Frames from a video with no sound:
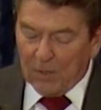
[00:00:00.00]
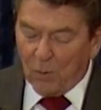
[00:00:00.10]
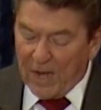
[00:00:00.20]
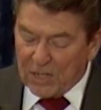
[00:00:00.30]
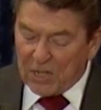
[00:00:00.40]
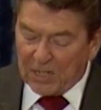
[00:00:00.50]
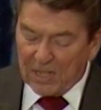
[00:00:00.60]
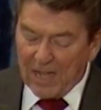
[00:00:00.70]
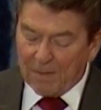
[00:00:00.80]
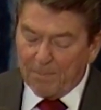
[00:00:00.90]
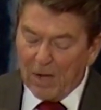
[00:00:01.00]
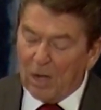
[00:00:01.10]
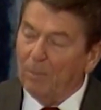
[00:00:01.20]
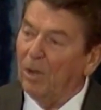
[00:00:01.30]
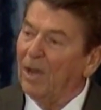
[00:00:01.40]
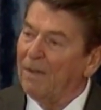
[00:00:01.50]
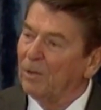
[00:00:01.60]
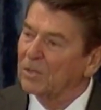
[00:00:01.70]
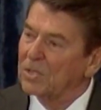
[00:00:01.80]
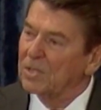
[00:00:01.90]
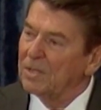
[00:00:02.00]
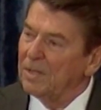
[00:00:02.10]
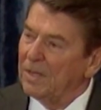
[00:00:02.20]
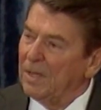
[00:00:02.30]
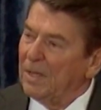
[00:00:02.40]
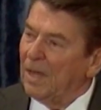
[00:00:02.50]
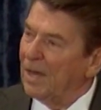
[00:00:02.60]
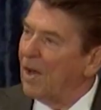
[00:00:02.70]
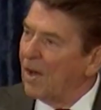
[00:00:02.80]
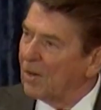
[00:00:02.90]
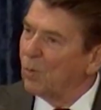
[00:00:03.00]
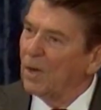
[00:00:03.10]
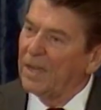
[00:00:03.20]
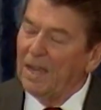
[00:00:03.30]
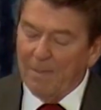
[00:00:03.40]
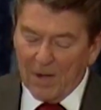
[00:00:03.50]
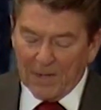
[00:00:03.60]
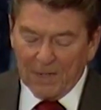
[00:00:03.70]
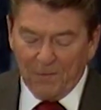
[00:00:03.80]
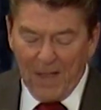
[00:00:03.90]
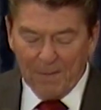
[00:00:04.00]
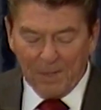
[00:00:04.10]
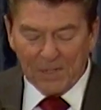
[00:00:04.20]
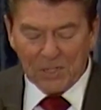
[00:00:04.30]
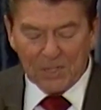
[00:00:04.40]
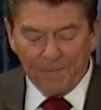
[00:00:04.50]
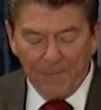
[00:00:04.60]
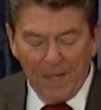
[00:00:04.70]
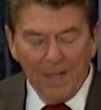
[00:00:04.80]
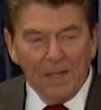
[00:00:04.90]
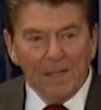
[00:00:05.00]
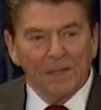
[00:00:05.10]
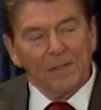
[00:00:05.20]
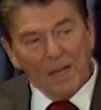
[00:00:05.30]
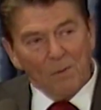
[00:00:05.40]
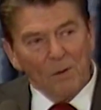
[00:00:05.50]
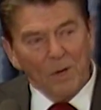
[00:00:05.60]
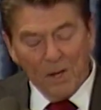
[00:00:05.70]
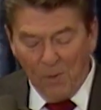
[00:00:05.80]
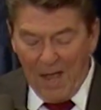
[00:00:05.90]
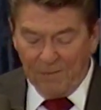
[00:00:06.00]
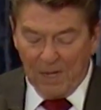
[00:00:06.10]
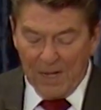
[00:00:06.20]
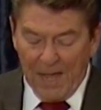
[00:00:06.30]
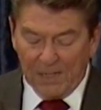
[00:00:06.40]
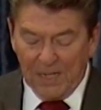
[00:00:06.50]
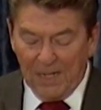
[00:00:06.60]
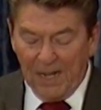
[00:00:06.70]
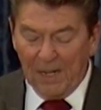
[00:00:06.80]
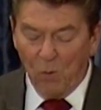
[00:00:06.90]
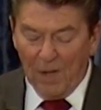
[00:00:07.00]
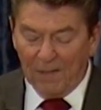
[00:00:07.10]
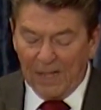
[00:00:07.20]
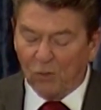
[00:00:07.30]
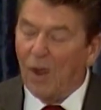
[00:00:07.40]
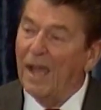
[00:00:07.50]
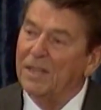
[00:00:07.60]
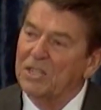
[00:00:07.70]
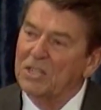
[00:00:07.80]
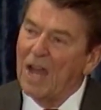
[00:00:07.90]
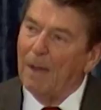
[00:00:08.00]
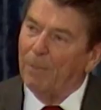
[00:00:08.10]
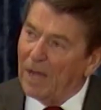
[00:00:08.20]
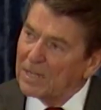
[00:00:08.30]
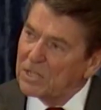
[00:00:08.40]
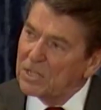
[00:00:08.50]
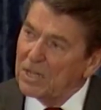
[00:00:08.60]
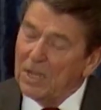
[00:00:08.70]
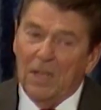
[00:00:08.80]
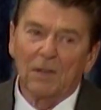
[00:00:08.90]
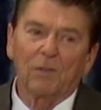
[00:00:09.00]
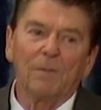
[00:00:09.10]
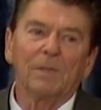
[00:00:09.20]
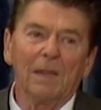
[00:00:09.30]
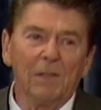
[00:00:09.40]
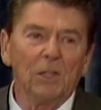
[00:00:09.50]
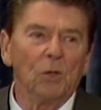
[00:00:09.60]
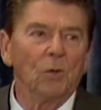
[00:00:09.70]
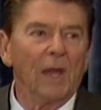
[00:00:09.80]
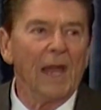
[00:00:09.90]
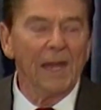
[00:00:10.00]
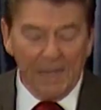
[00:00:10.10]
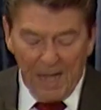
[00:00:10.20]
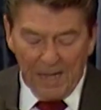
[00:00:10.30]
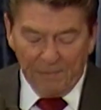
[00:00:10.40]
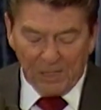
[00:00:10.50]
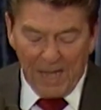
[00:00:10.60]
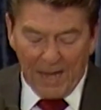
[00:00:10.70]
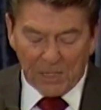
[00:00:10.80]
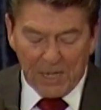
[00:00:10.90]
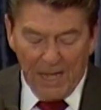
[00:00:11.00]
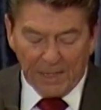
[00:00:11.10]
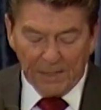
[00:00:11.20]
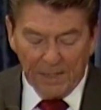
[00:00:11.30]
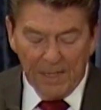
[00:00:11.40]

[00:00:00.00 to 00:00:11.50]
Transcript: raised it to the unbearable levels on hard-working American families. And then when we arrived in nineteen eighty-one, they tried to stop us from giving you any kind of a tax cut.